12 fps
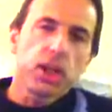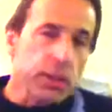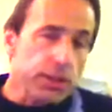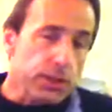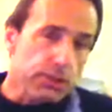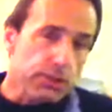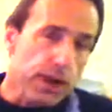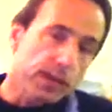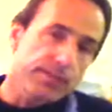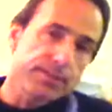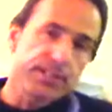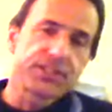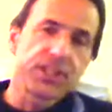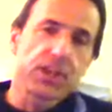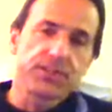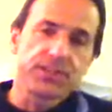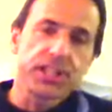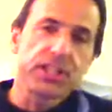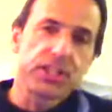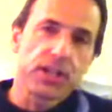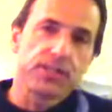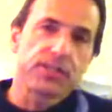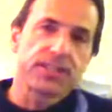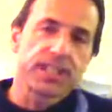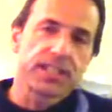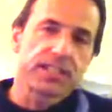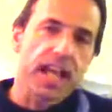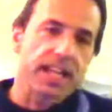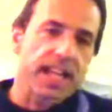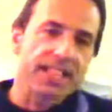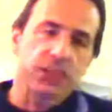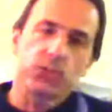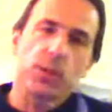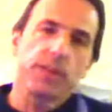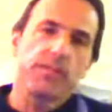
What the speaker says: You need to try it for yourself and see the difference as